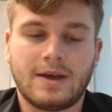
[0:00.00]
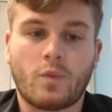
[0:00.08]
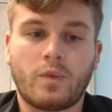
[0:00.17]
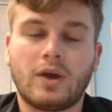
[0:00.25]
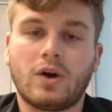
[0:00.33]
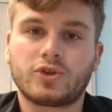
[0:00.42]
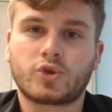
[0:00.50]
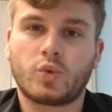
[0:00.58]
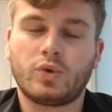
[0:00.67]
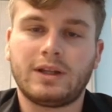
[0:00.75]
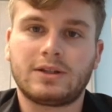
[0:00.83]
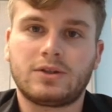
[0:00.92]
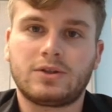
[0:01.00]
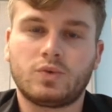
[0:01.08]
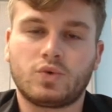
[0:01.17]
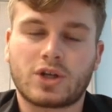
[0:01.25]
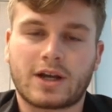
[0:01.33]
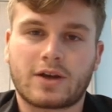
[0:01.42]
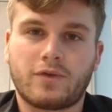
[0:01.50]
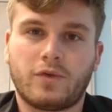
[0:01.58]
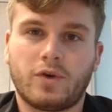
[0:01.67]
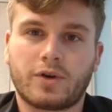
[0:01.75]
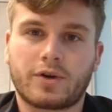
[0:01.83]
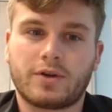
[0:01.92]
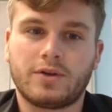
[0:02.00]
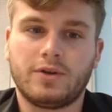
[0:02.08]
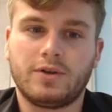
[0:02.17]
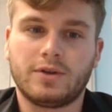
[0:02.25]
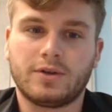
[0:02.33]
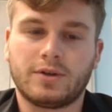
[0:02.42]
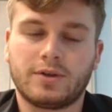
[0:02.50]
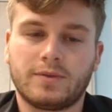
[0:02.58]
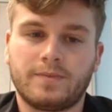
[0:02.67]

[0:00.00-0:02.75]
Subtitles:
we also need to check for the